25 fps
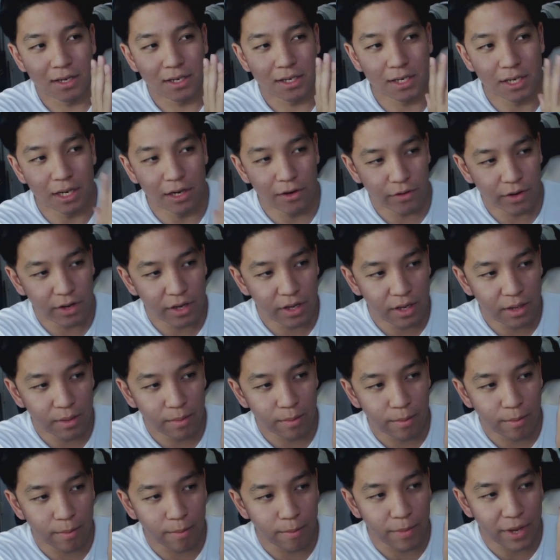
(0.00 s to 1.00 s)

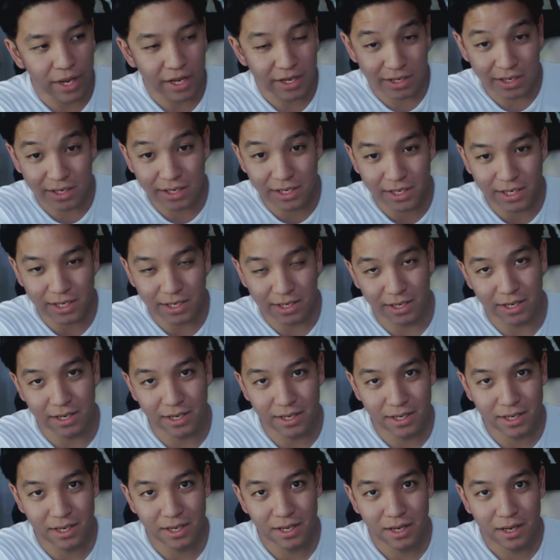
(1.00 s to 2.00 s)
Siri-based
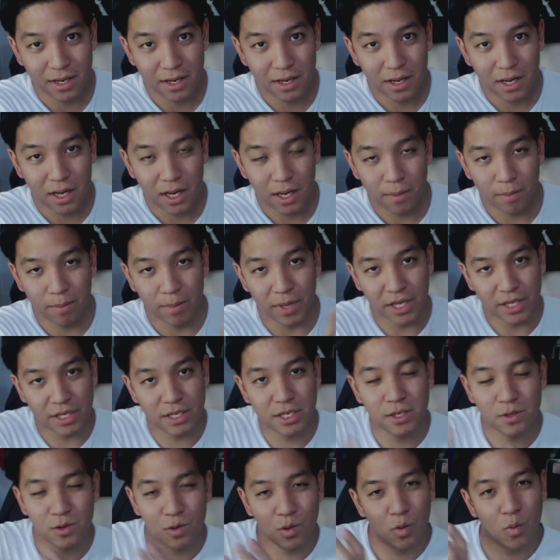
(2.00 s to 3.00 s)
assistant
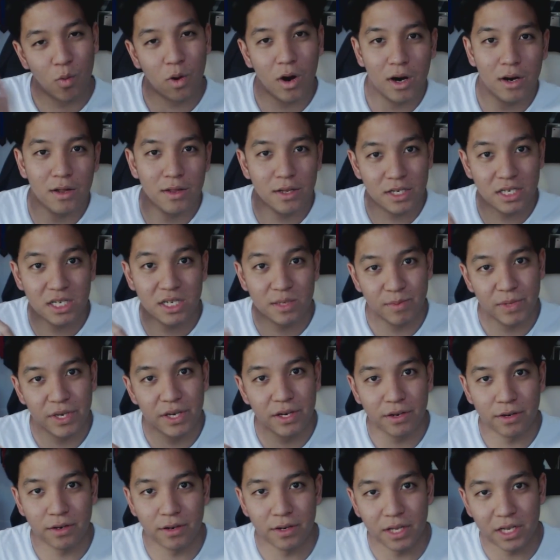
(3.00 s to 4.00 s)
meets wireless
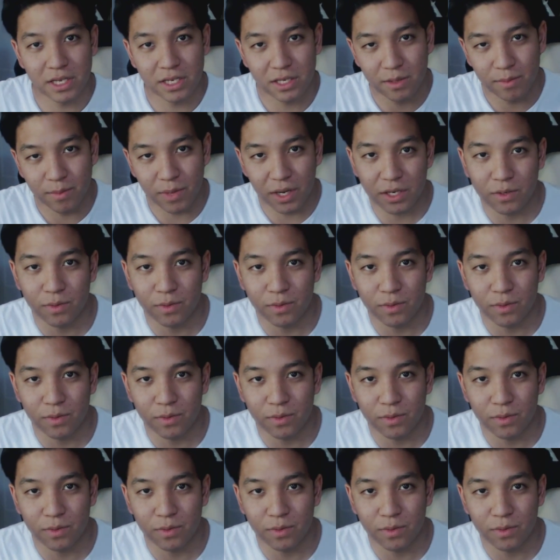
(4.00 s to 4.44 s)
speaker, and that's the